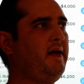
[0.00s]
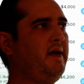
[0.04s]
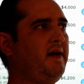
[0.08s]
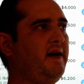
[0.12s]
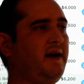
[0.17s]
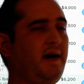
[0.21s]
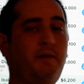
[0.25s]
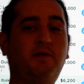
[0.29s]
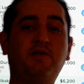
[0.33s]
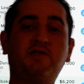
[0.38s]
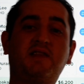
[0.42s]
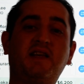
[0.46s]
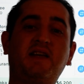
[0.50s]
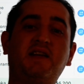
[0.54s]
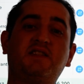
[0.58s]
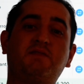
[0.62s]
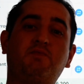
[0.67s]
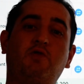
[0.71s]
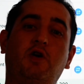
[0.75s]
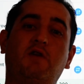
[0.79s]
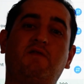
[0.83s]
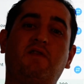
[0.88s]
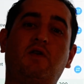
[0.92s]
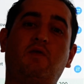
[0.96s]
I almost think it's
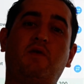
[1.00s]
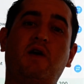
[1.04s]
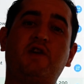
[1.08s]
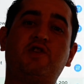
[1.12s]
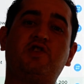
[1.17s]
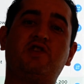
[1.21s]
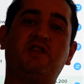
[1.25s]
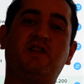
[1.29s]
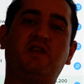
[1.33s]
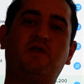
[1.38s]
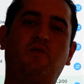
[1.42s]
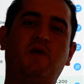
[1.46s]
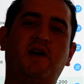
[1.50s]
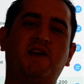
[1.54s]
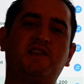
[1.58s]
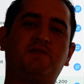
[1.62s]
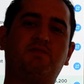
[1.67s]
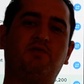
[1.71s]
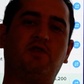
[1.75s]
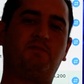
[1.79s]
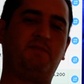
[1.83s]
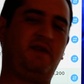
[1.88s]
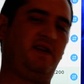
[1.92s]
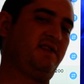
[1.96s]
more of a question than
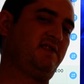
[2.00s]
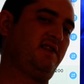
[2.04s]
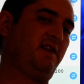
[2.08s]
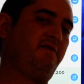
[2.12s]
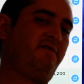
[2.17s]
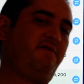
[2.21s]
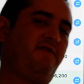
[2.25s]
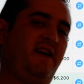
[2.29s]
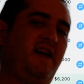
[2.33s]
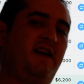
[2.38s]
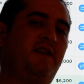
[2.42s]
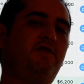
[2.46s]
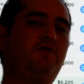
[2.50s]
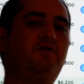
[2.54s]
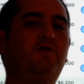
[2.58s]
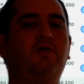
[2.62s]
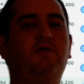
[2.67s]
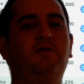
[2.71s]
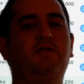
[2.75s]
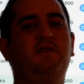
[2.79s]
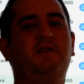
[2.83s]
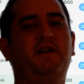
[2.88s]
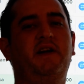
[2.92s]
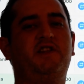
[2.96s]
Westbrook, because on
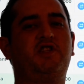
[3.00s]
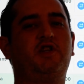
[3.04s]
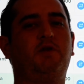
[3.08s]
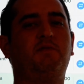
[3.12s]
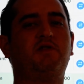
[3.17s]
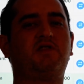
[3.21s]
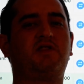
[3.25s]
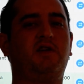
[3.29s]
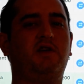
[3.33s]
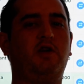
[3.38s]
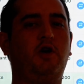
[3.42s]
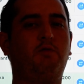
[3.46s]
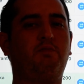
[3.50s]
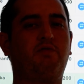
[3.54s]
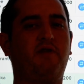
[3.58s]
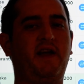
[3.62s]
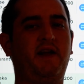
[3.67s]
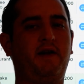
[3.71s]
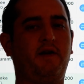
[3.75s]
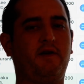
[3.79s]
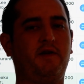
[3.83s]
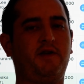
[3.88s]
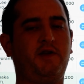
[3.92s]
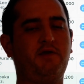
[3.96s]
Fanduel, it's almost a no-brainer.